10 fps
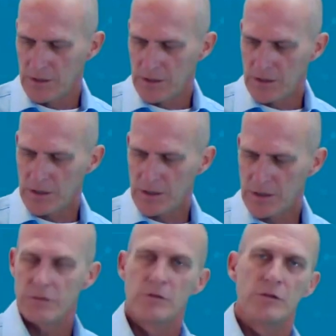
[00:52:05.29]

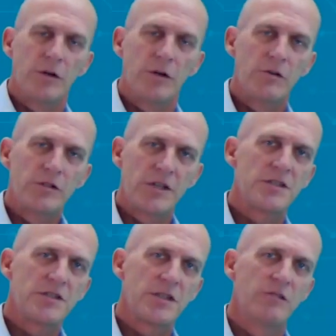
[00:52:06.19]
Our
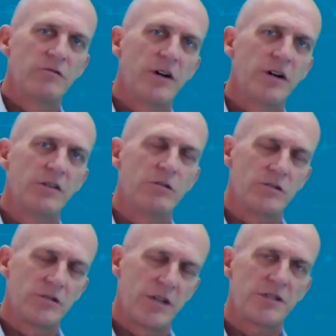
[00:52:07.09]
testers can find
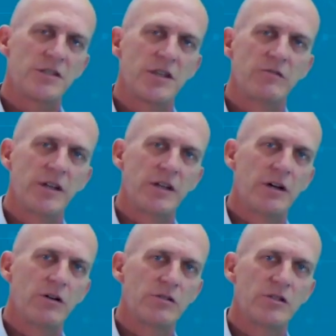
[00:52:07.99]

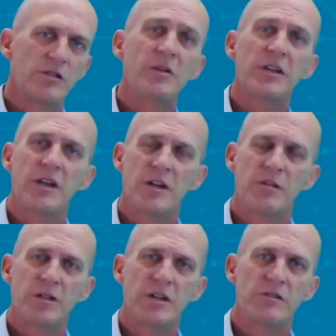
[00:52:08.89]
out duplicate
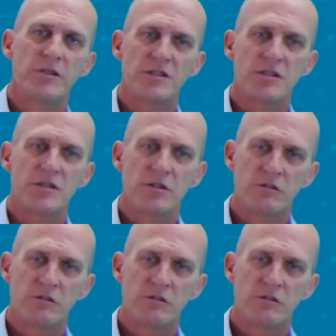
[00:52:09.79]
IP addresses.